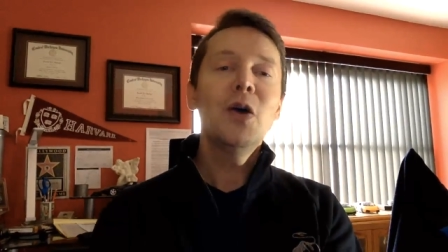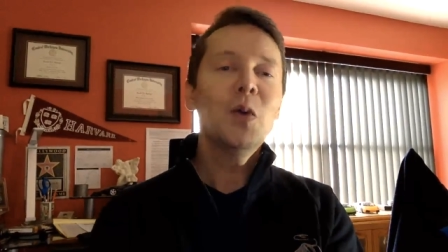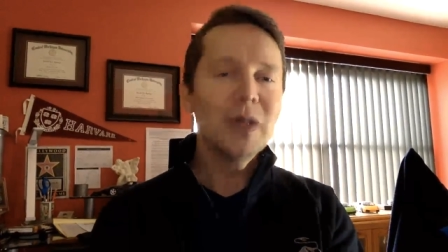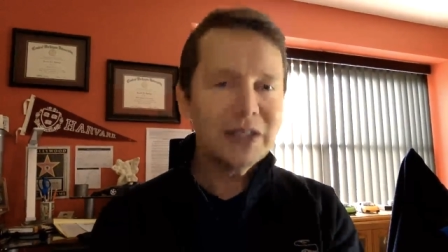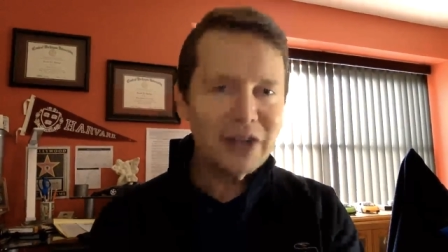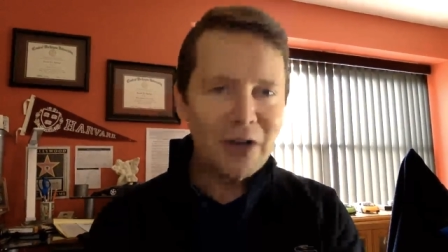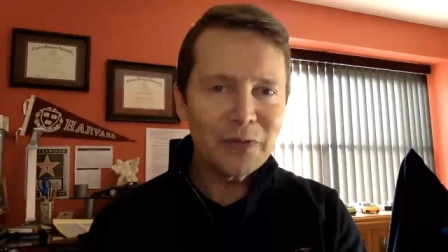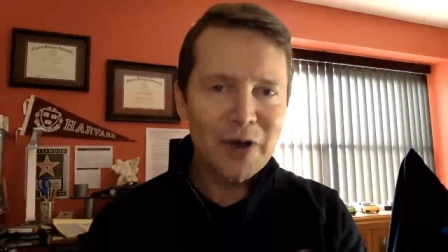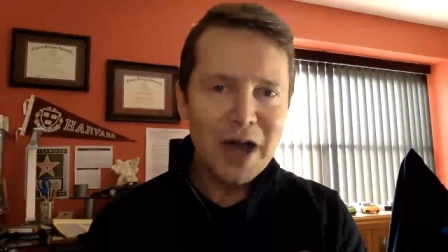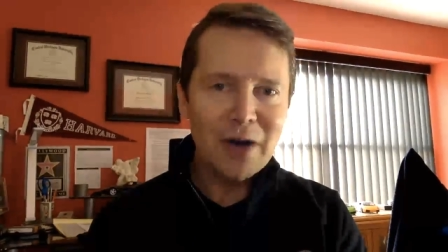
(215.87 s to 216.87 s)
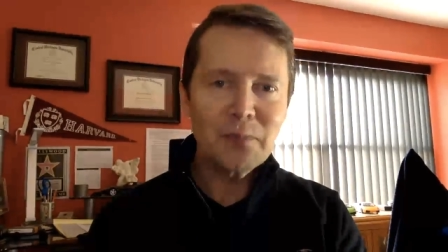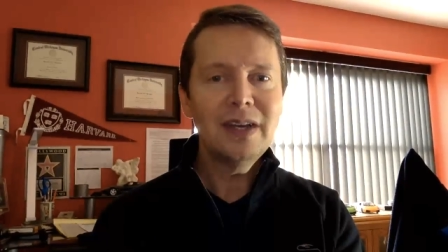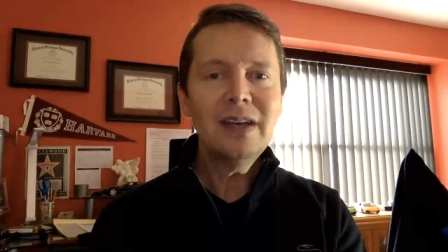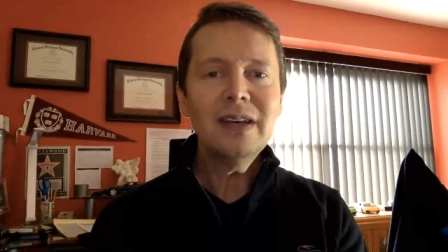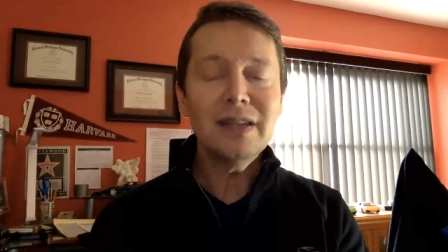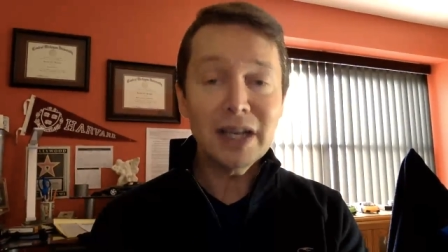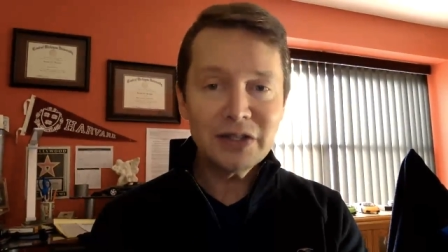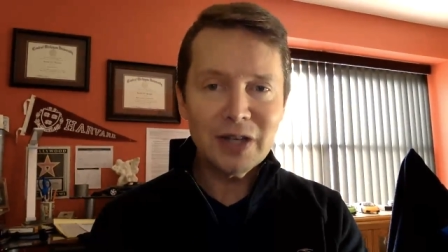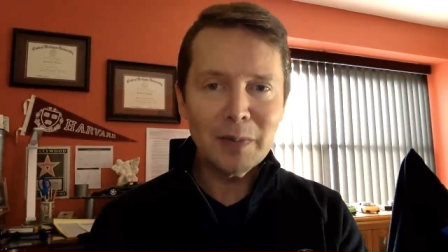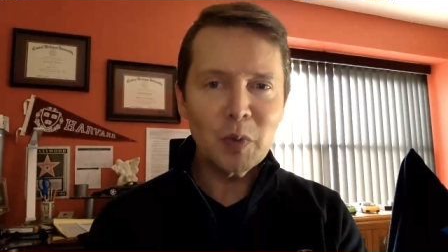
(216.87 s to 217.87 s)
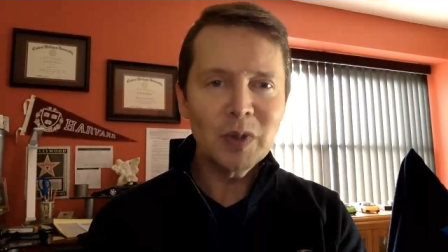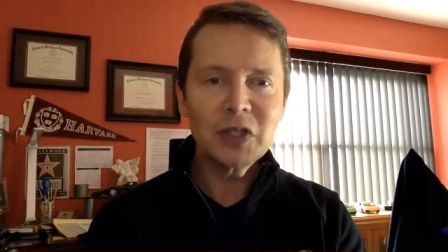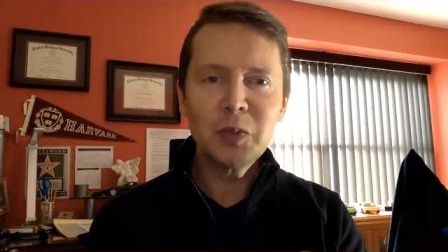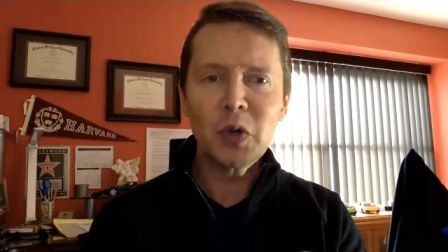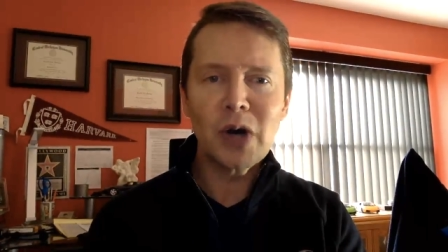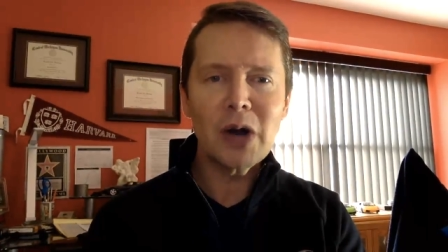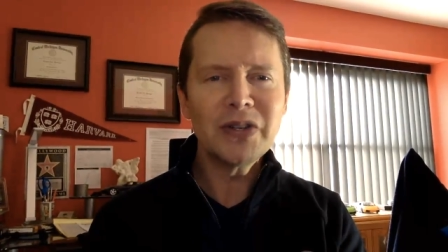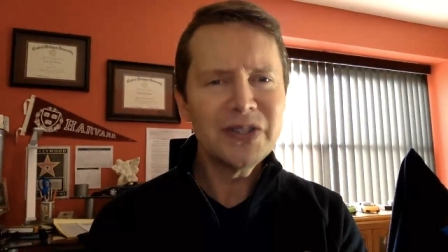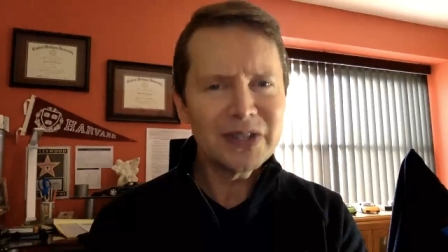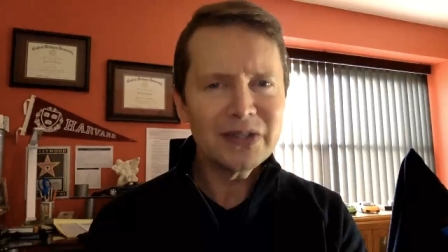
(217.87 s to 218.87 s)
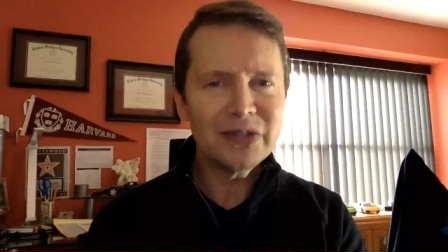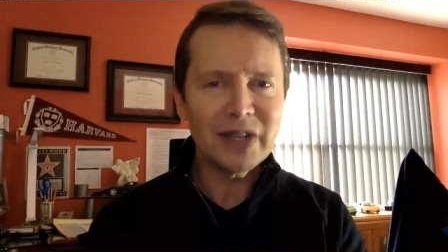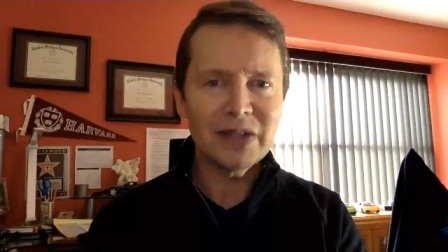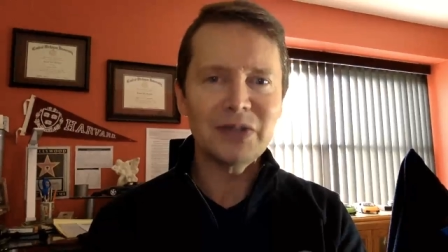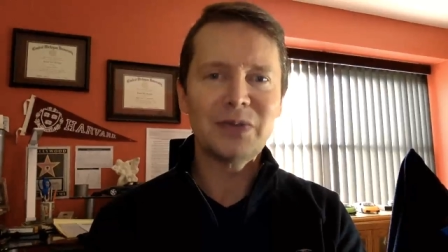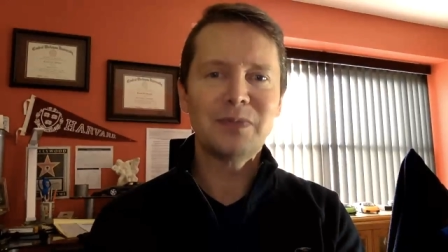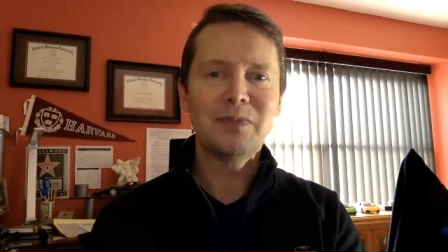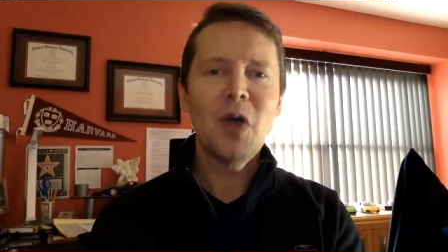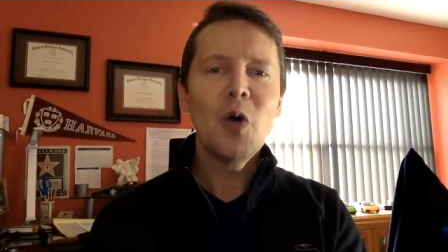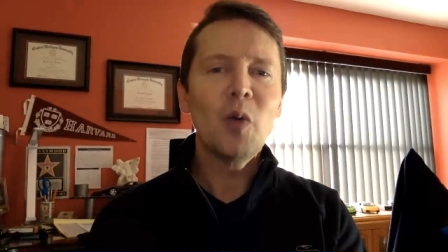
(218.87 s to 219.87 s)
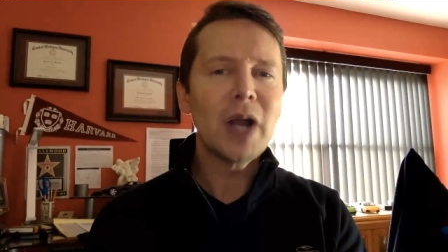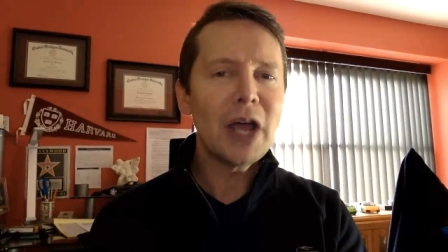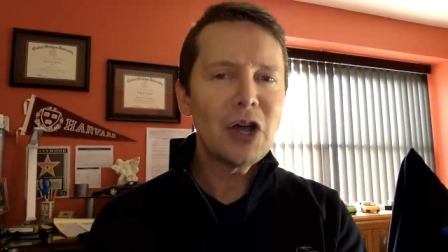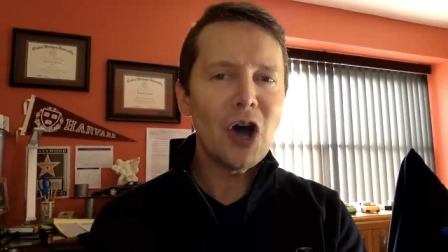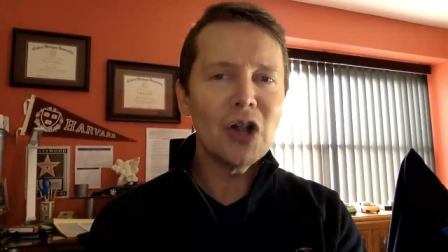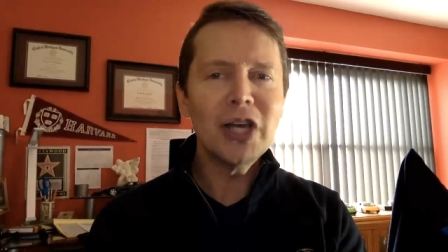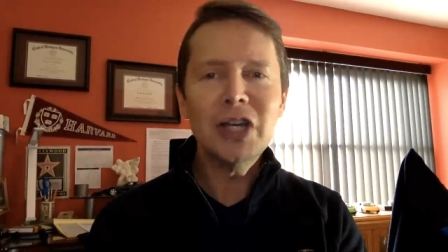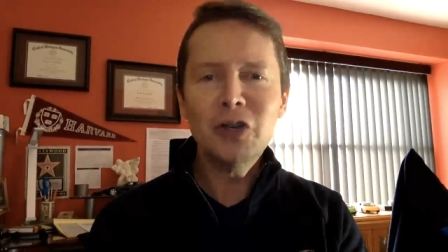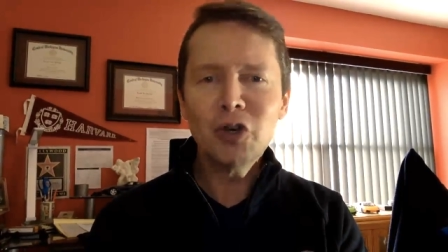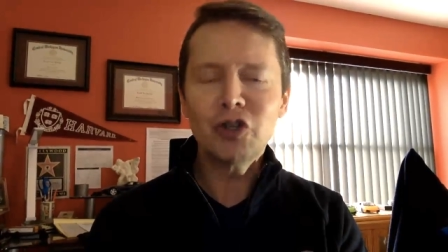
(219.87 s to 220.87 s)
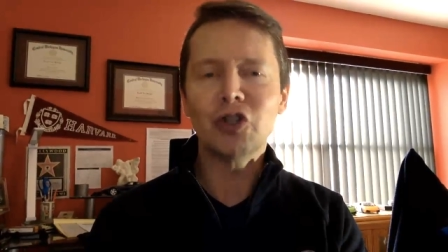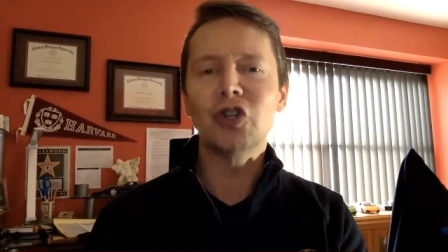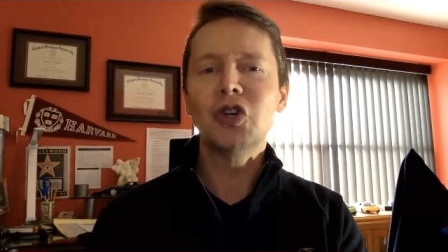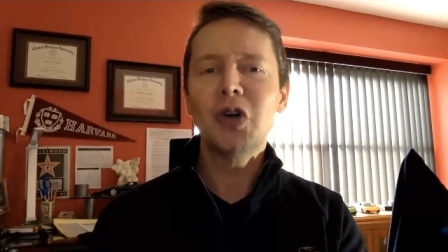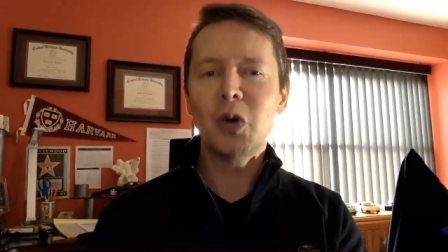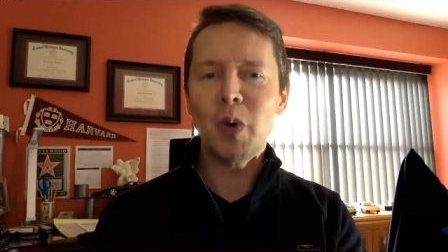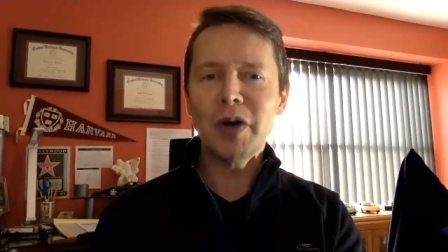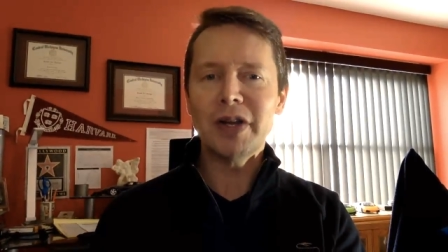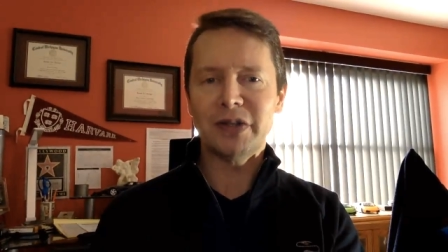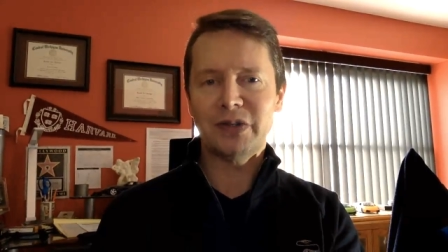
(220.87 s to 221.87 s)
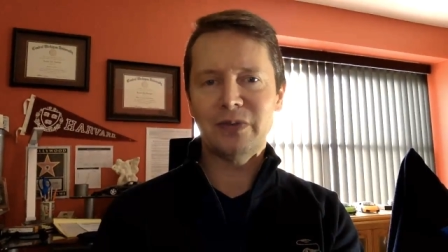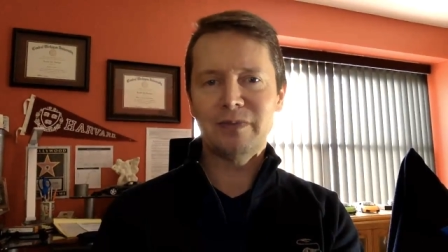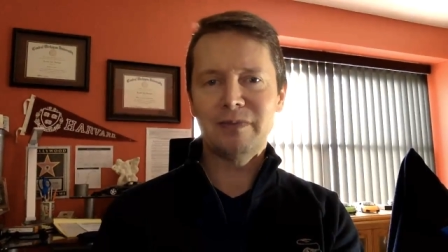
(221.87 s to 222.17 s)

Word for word: Well, that's all for now. Next up, we'll explore our sixth sense, what I call inertial awareness.